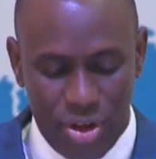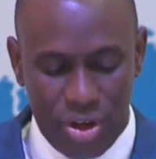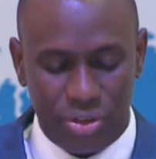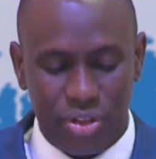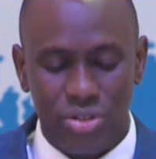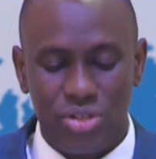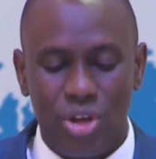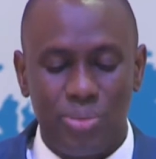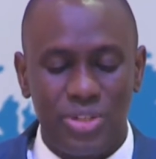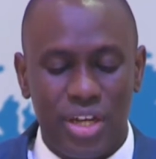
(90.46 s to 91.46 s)
on the
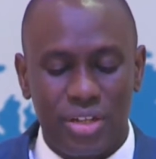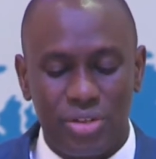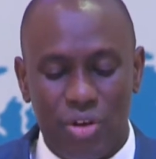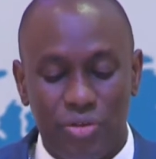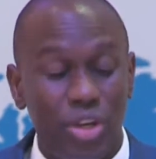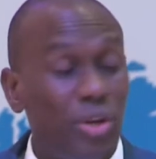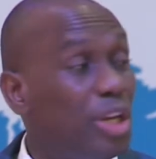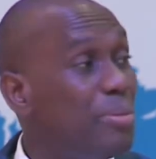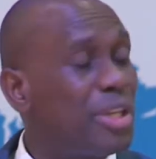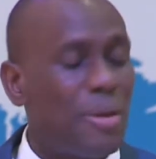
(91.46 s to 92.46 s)
subject of the
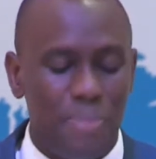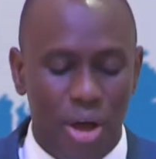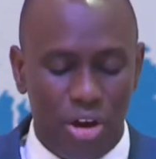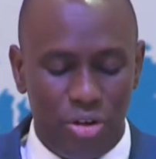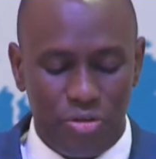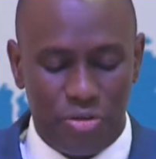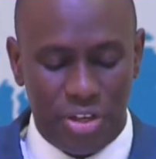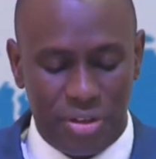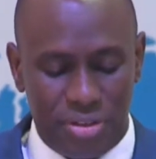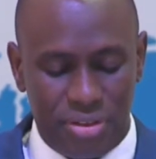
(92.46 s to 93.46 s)
unlimited power of
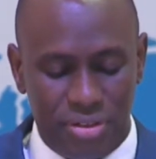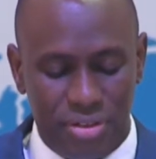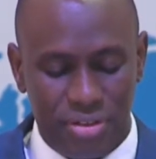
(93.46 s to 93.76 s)
faith.